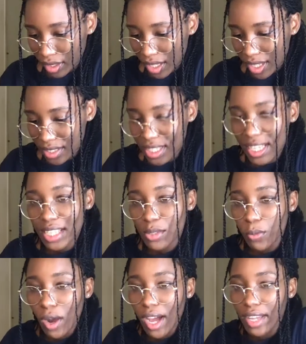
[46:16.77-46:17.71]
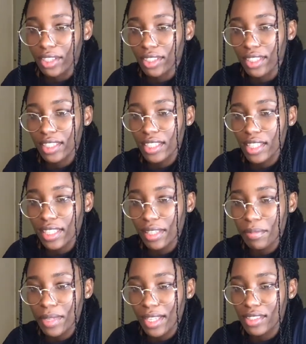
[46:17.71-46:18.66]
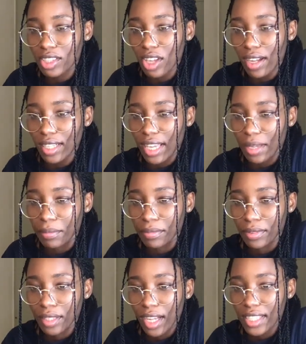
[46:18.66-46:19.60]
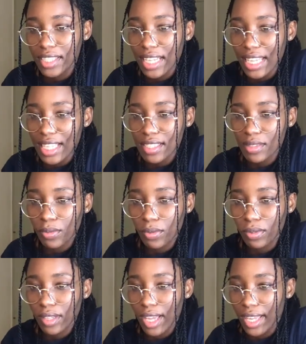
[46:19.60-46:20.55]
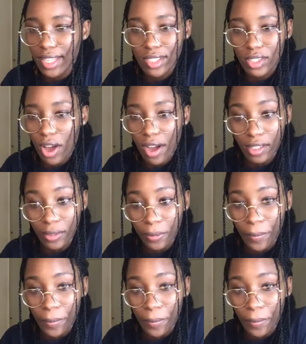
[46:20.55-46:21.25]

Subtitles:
A tease what? You need to give me a song name. A tease any song?